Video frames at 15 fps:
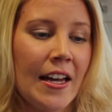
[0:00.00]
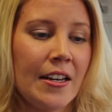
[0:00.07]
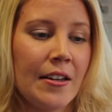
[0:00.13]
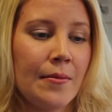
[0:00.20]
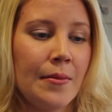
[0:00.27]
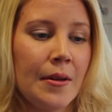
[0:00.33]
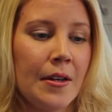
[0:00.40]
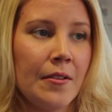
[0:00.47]
had
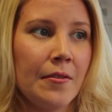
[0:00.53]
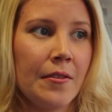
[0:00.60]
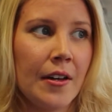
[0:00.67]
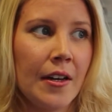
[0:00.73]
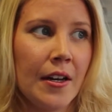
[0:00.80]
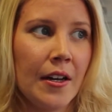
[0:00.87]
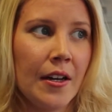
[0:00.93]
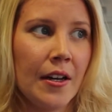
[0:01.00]
a bit of
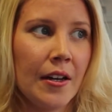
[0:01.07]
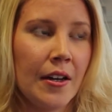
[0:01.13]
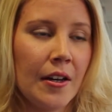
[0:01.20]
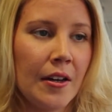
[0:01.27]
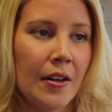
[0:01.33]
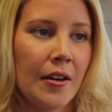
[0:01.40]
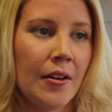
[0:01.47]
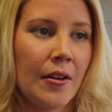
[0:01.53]

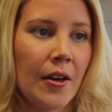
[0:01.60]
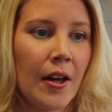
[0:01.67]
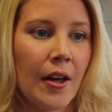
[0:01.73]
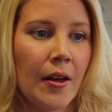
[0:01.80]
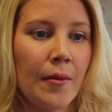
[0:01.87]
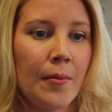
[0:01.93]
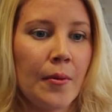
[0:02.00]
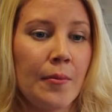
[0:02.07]

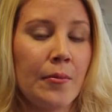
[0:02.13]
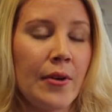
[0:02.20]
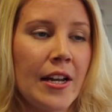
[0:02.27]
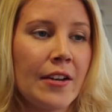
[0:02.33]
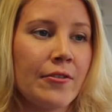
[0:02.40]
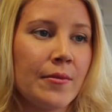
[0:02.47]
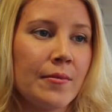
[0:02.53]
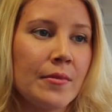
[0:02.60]
a
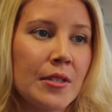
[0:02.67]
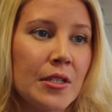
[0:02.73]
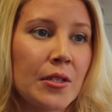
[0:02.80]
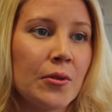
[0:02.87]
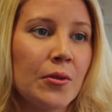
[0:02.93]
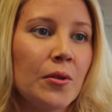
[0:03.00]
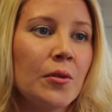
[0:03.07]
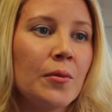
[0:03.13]
break from
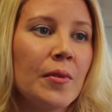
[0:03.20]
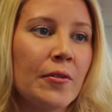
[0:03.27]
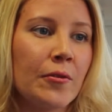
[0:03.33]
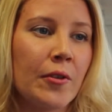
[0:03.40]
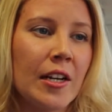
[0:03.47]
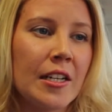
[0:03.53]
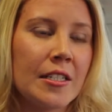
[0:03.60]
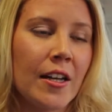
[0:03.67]
school
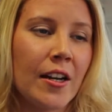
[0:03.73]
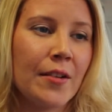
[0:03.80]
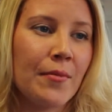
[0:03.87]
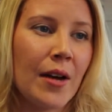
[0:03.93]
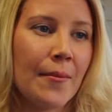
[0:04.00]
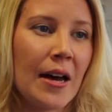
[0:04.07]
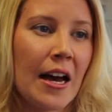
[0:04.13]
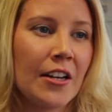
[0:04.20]
before I started
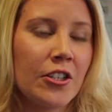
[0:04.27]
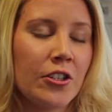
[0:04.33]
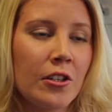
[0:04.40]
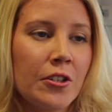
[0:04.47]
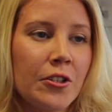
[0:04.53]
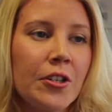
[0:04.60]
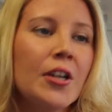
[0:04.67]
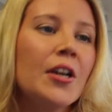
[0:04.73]
my
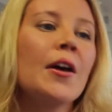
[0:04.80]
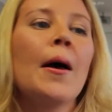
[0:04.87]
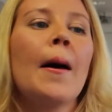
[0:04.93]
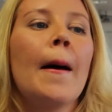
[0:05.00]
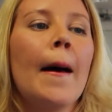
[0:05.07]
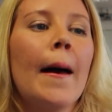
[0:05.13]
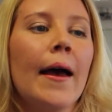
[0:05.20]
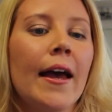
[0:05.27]
bachelor,
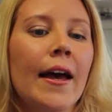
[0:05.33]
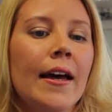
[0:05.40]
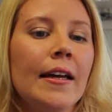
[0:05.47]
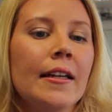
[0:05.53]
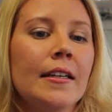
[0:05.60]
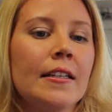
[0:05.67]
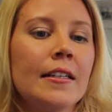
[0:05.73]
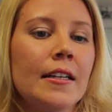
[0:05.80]

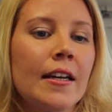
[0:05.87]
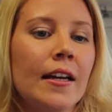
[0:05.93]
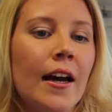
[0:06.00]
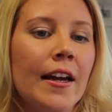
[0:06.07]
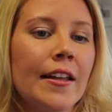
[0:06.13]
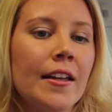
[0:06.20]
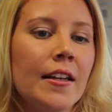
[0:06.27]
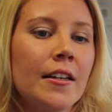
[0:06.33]
and
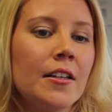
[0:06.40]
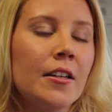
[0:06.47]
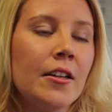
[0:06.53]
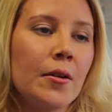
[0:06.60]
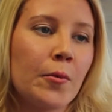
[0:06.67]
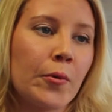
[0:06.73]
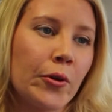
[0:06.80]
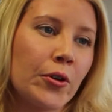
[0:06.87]
I
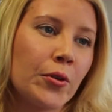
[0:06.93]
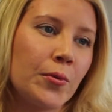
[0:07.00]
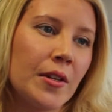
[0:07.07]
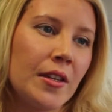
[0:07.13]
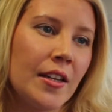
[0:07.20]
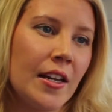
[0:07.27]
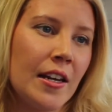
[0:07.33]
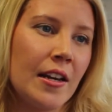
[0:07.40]
then worked
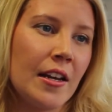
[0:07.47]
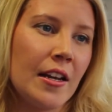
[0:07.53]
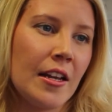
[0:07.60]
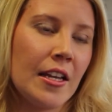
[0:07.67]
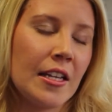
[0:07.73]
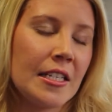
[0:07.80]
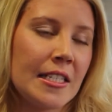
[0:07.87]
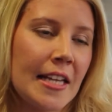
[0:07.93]
within
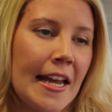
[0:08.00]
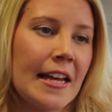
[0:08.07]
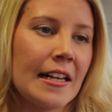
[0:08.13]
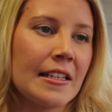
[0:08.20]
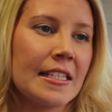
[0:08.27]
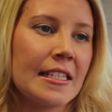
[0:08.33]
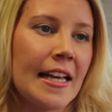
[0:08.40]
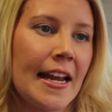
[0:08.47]

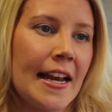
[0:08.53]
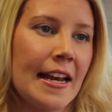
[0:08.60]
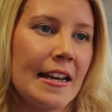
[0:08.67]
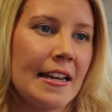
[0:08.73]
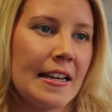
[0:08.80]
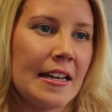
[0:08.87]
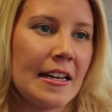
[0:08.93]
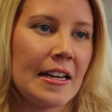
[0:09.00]
sales,
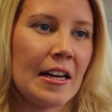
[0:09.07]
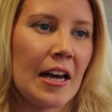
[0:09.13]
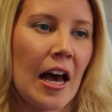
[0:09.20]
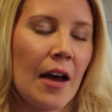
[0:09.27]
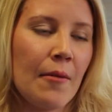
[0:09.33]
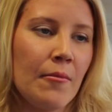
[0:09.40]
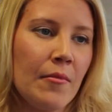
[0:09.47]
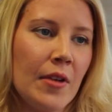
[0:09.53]
and
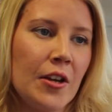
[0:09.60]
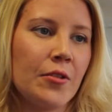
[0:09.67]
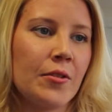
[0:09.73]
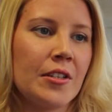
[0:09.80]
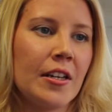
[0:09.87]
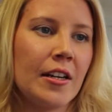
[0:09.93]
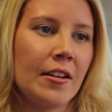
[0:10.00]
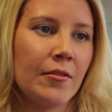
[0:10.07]
I'm
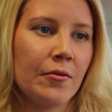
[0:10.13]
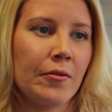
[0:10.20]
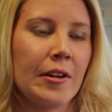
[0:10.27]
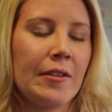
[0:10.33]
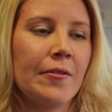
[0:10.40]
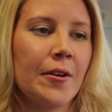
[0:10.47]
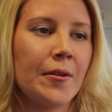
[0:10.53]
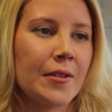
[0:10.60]
interested in
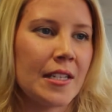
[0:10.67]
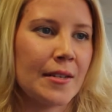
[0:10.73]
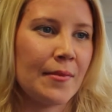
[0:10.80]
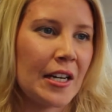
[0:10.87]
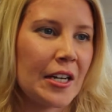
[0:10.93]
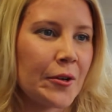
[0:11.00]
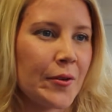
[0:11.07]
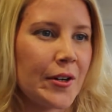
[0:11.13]
refocusing
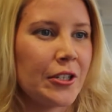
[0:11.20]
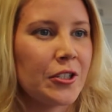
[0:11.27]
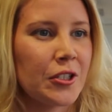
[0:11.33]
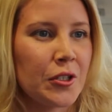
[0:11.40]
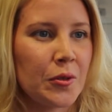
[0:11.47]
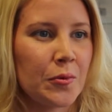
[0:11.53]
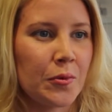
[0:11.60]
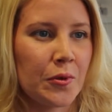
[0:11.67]
my
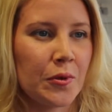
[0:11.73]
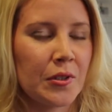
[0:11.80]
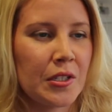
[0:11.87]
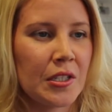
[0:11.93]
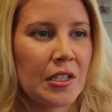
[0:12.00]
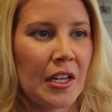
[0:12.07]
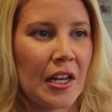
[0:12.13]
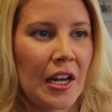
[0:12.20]
careers
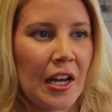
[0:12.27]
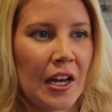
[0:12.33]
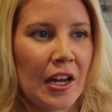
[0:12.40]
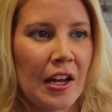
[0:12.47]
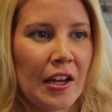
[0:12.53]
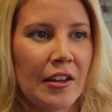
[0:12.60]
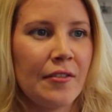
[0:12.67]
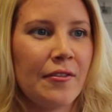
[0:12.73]
towards
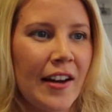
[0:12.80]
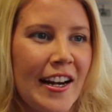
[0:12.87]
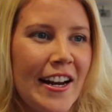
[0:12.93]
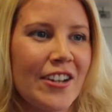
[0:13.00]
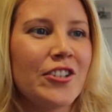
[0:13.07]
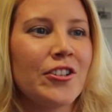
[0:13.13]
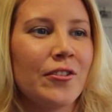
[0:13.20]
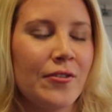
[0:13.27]
the
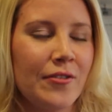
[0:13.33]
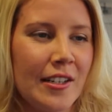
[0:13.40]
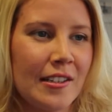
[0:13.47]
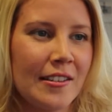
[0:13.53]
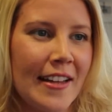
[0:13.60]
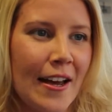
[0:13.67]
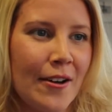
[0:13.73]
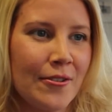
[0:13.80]
financial
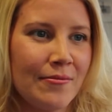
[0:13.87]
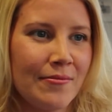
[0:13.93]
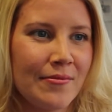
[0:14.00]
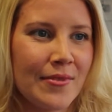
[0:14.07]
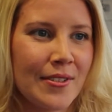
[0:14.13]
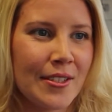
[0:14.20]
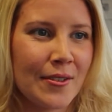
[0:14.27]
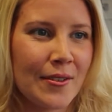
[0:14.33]
field now,
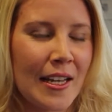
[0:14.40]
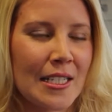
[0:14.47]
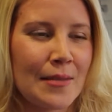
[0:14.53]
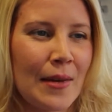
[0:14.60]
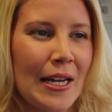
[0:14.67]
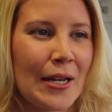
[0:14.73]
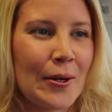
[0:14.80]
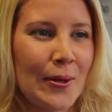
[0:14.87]
so
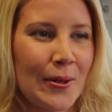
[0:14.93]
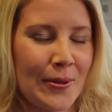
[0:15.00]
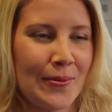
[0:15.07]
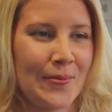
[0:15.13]
that's my goal.